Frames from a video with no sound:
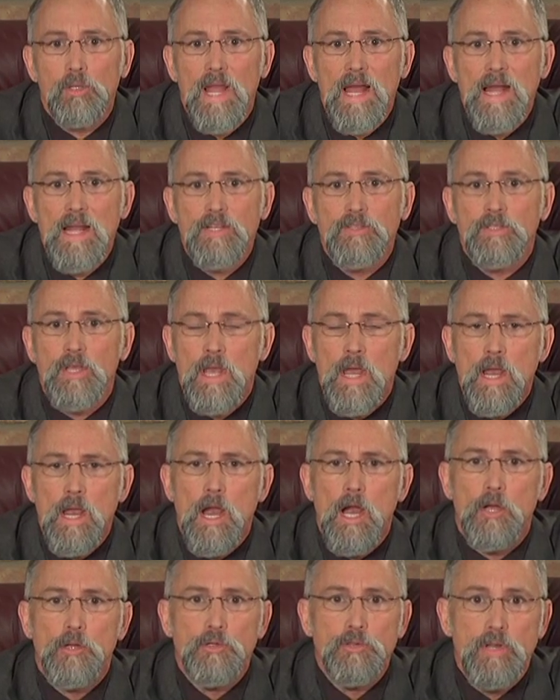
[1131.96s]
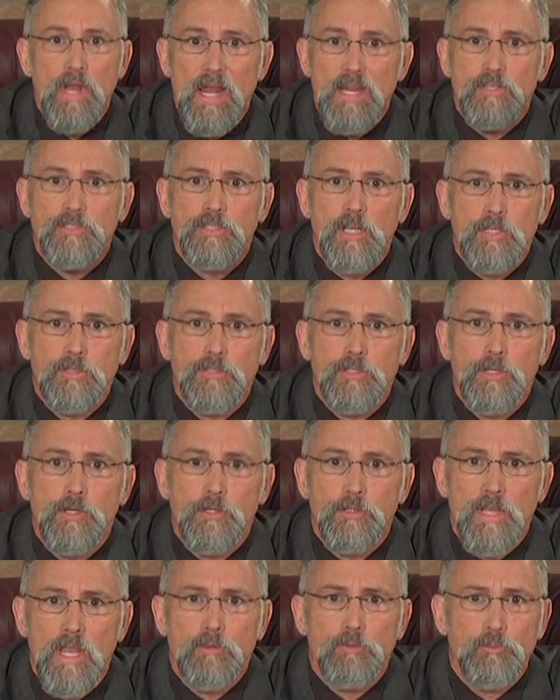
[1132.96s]
Lines. Our United States
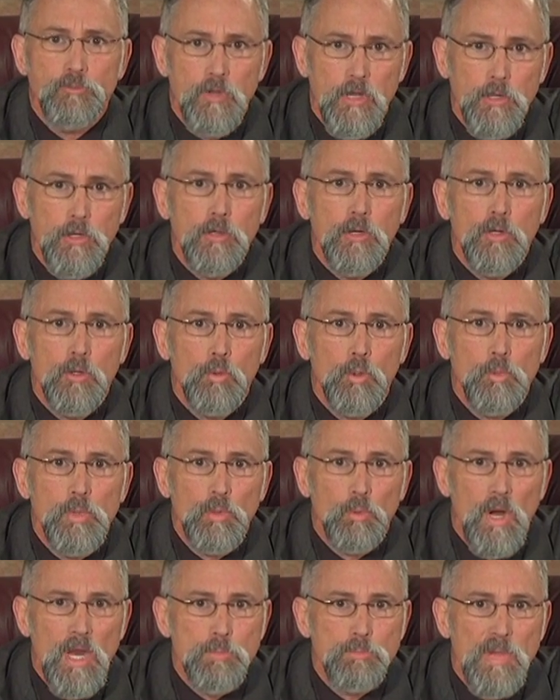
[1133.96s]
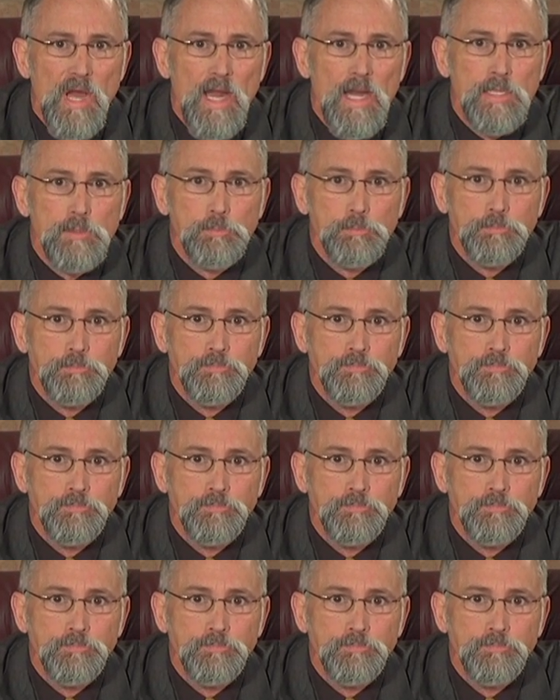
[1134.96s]
Senator David Vitter will be right back.